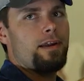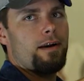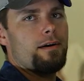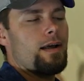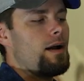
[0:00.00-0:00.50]

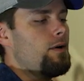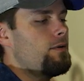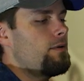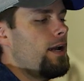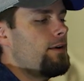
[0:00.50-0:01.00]
tear now
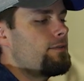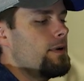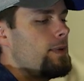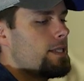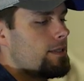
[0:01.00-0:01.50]
after
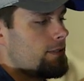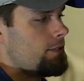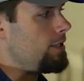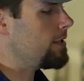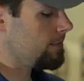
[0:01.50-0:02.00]
I make this
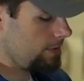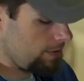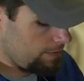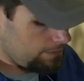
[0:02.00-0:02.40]
adjustment.